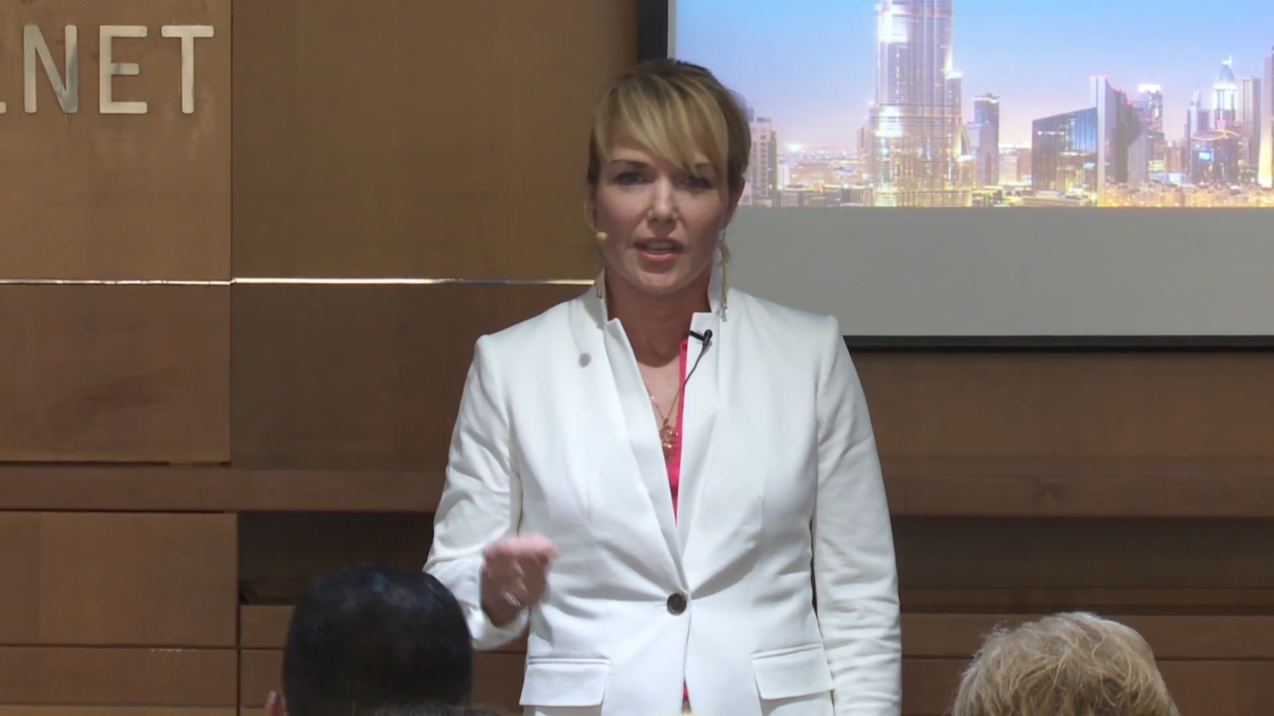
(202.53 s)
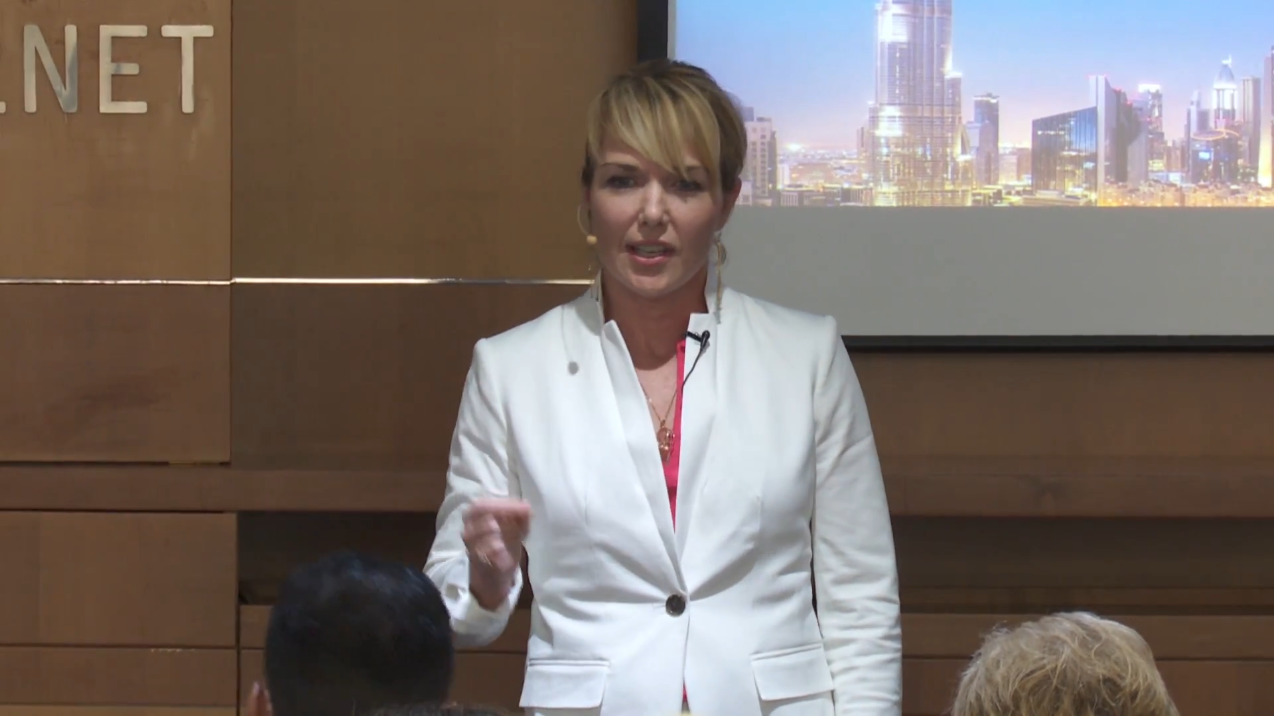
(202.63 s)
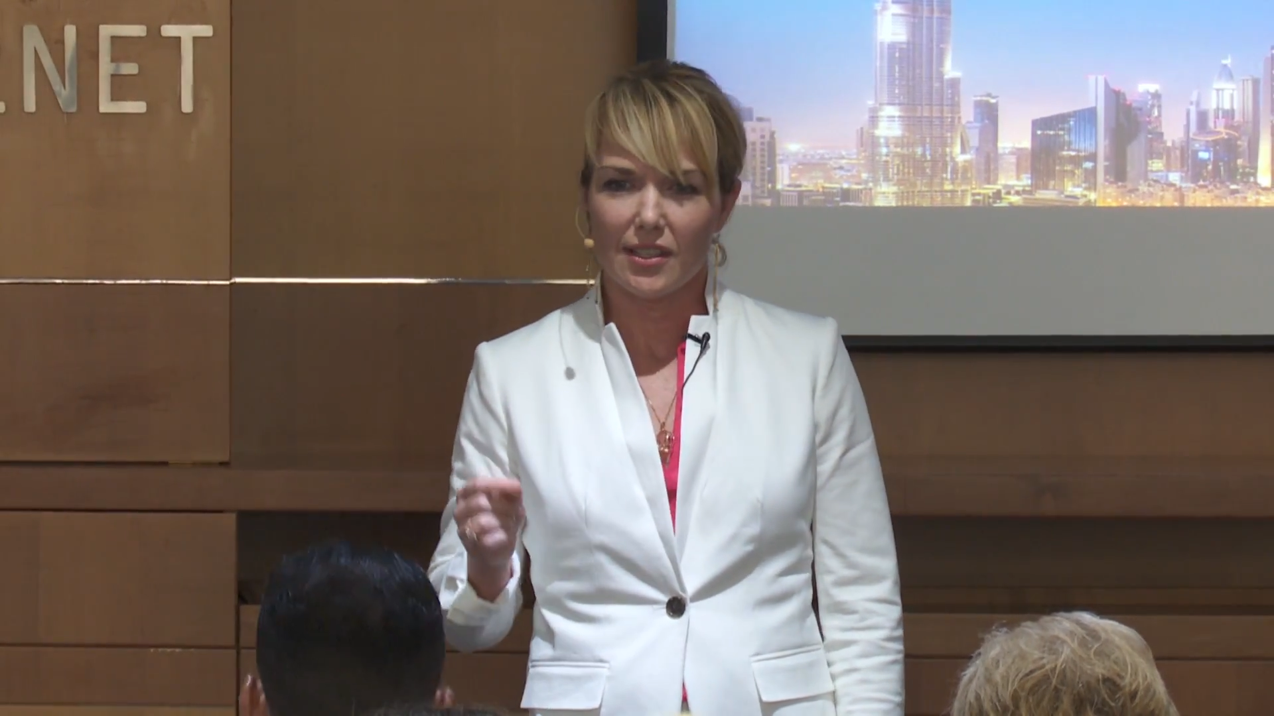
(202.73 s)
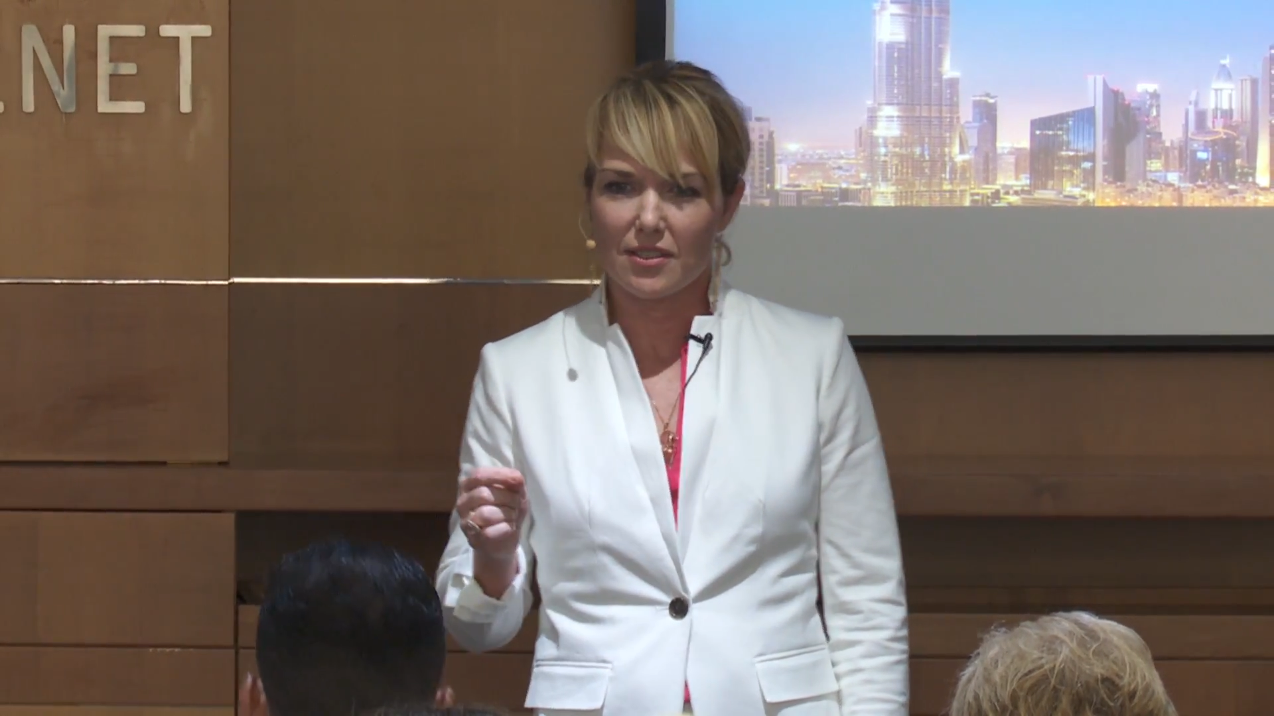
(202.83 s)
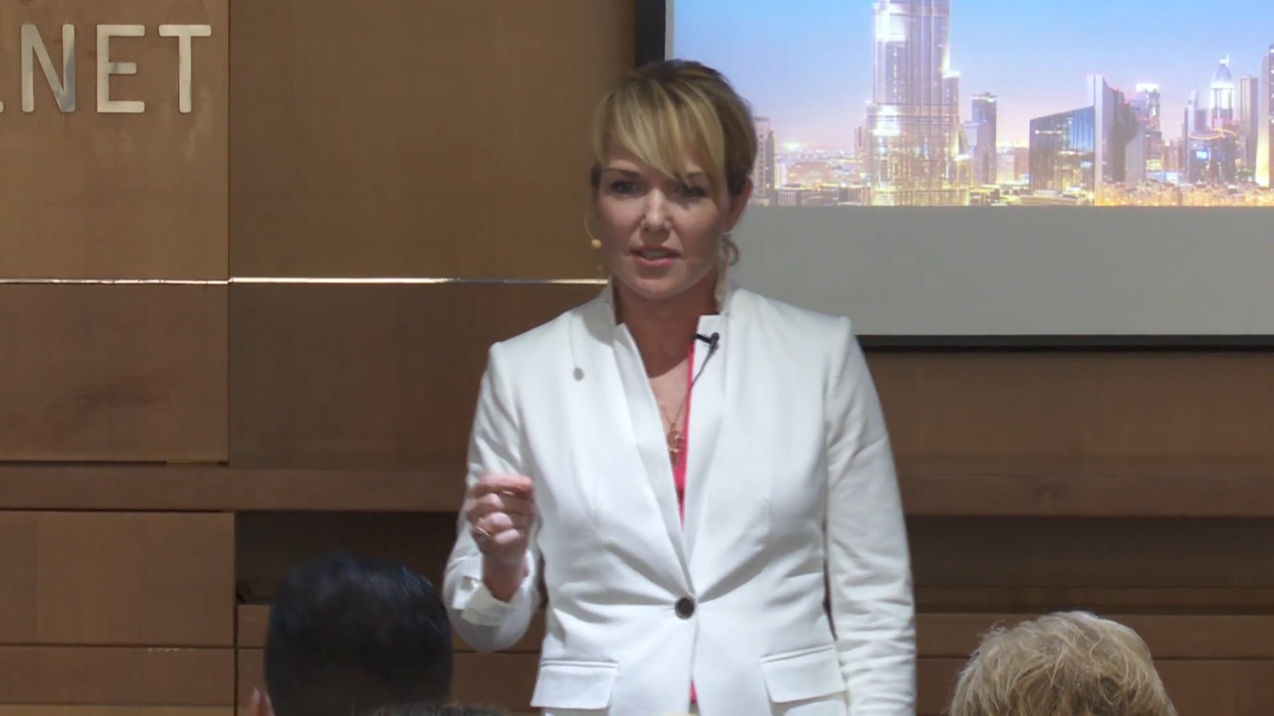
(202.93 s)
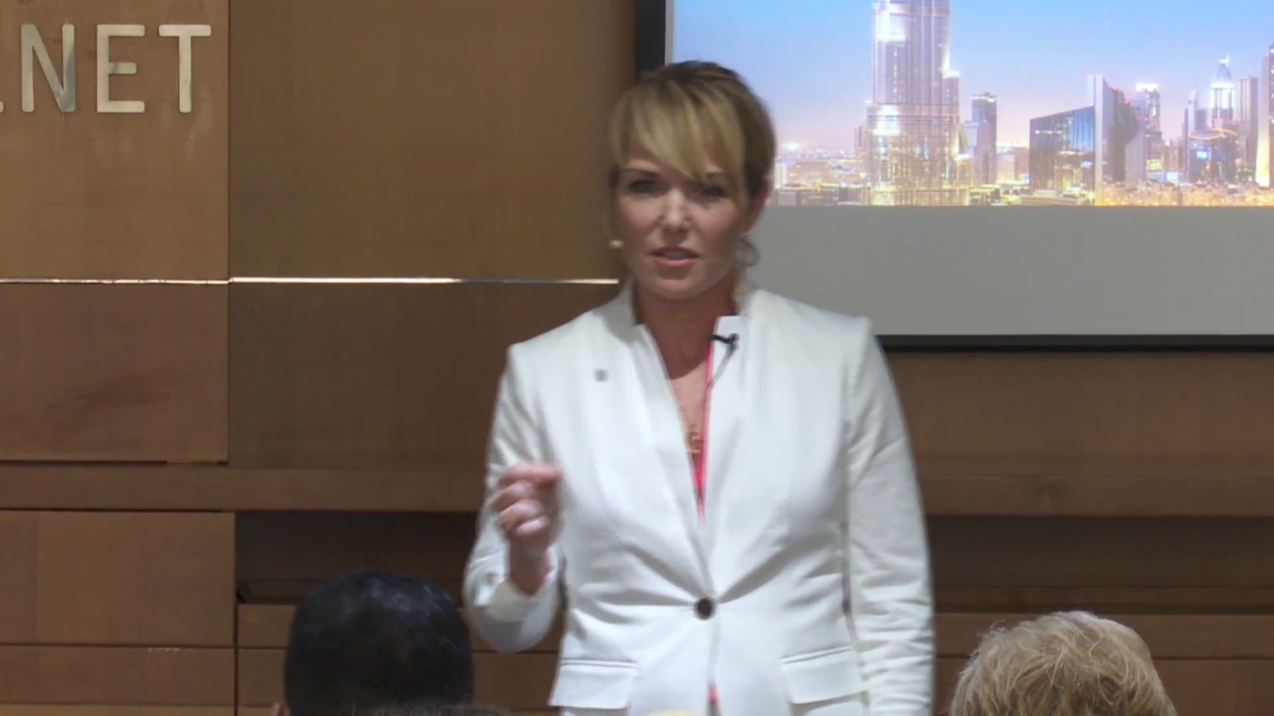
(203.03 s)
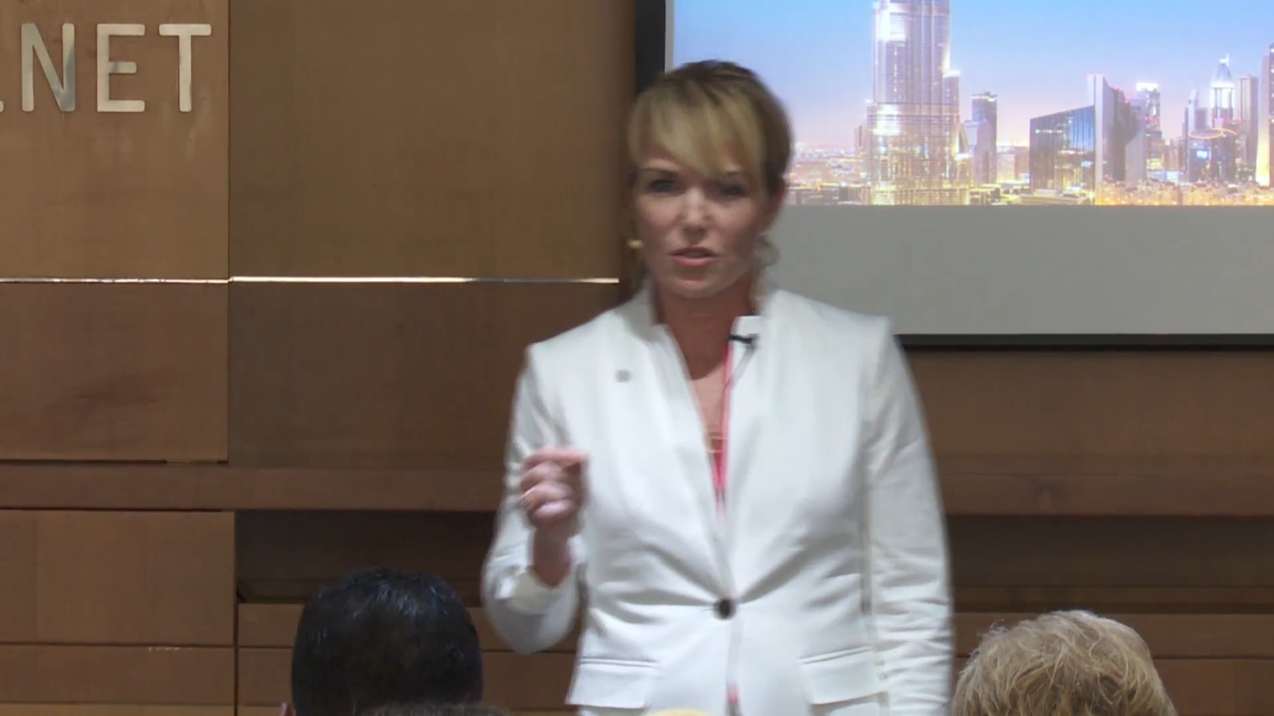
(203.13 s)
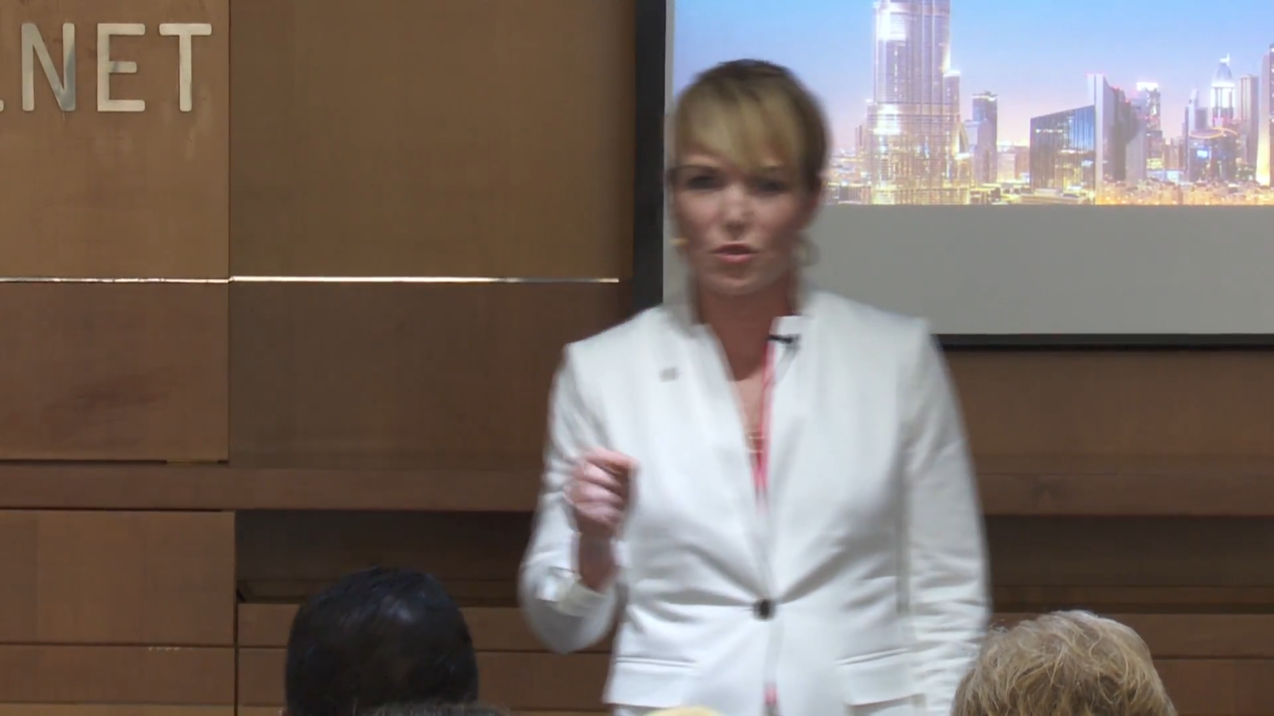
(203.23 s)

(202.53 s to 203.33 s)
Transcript: it's these